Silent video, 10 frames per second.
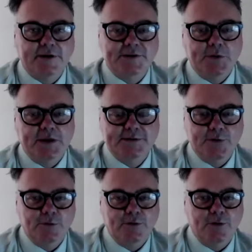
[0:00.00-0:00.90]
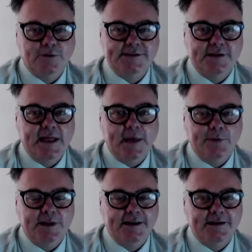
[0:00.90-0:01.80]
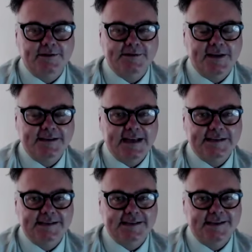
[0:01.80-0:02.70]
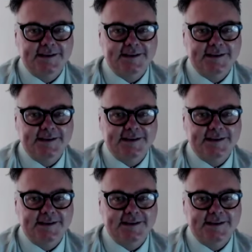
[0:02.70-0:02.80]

Trust me, it's all still happening. It looks fantastic.